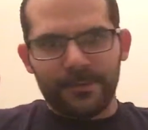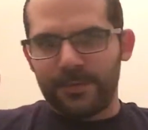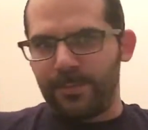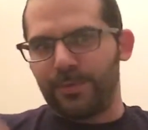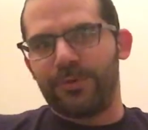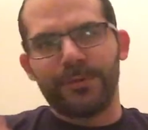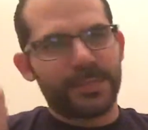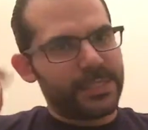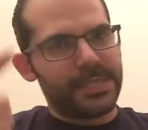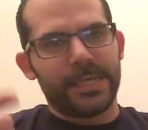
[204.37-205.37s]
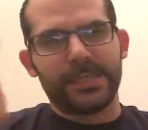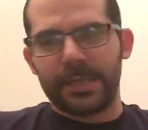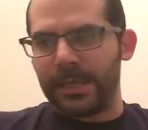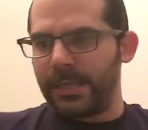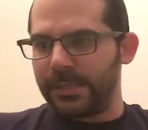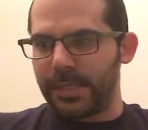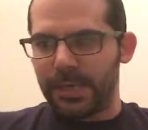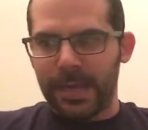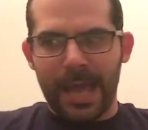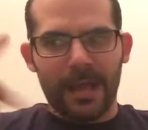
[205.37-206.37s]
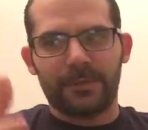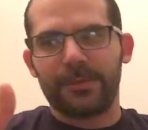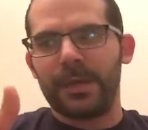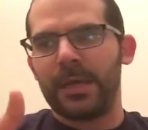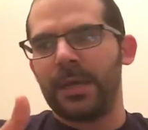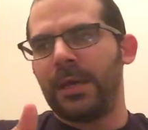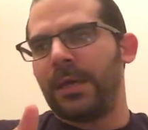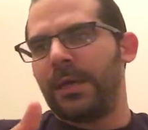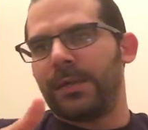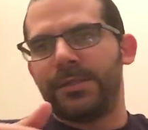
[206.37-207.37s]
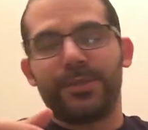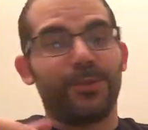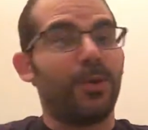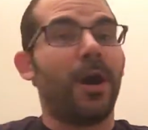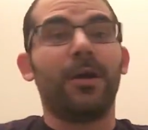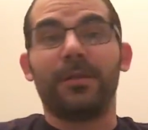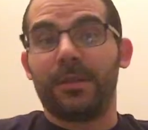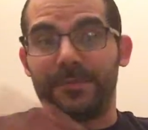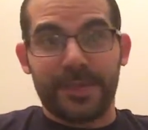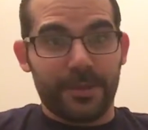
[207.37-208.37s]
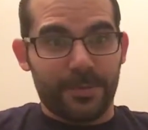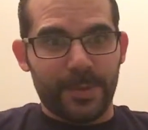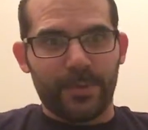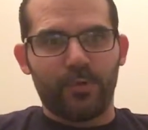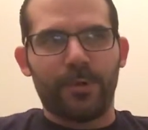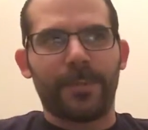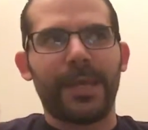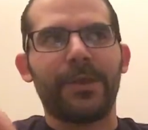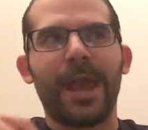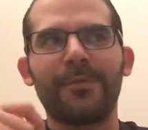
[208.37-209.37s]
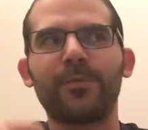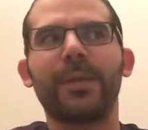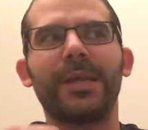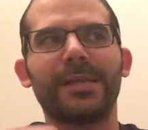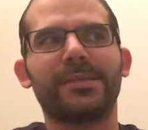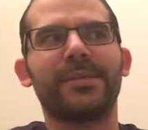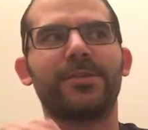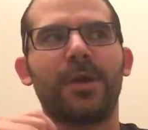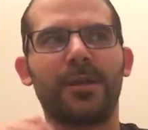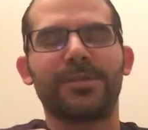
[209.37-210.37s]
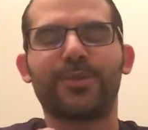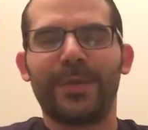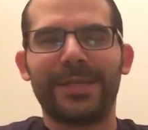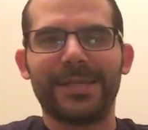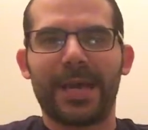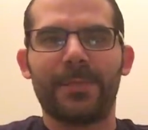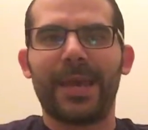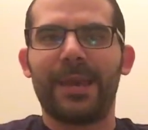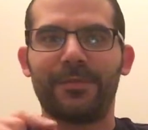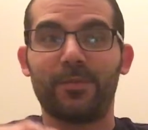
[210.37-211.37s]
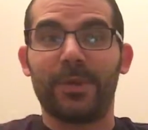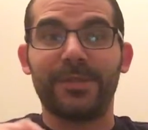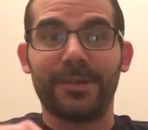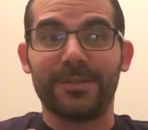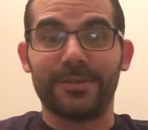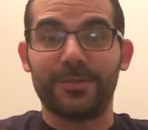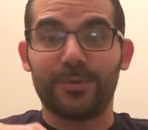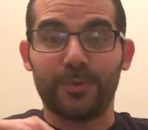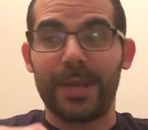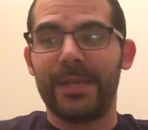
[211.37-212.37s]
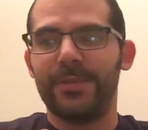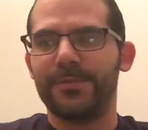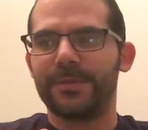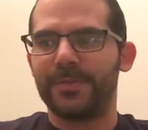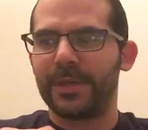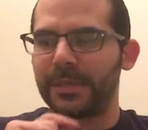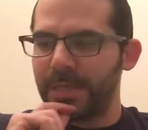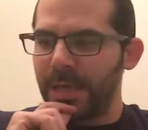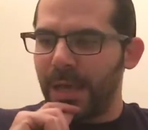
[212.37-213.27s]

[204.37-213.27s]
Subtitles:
From Bruce to Jason to Alfred to all of the other people who appear, everyone gets their on-screen time and everyone does great use of it.